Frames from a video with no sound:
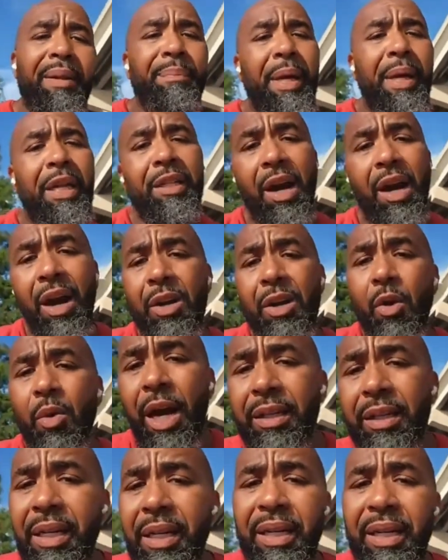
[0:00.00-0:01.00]
man. Y'all go
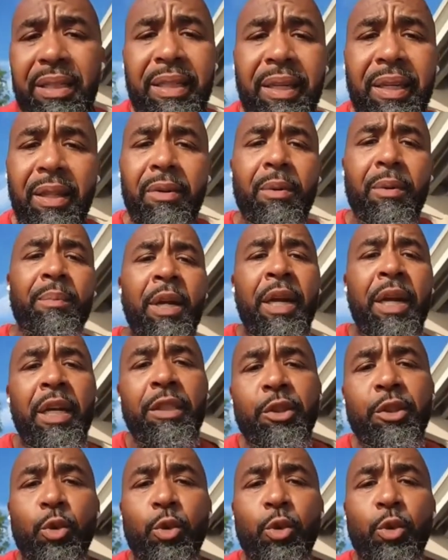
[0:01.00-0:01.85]
out there and kill them.